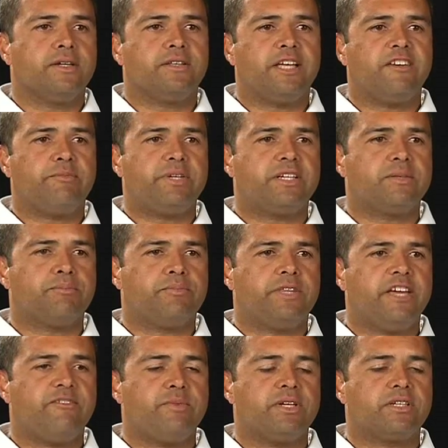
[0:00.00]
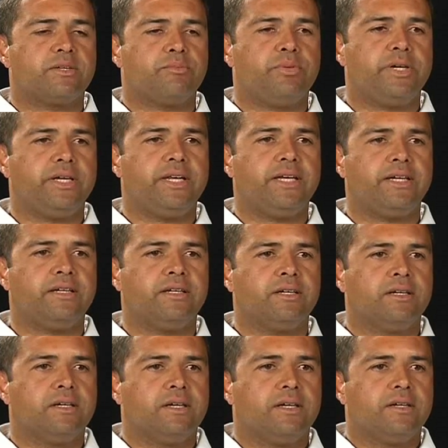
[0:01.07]
They've, be, they've been competing
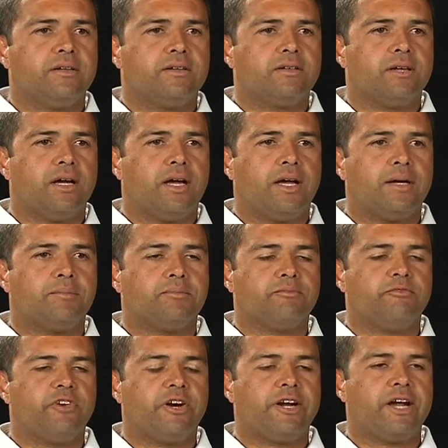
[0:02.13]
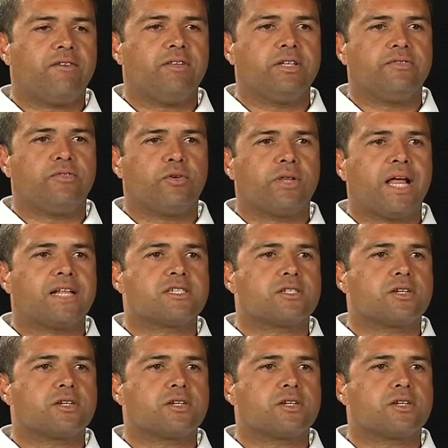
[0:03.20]
um, very heavily for that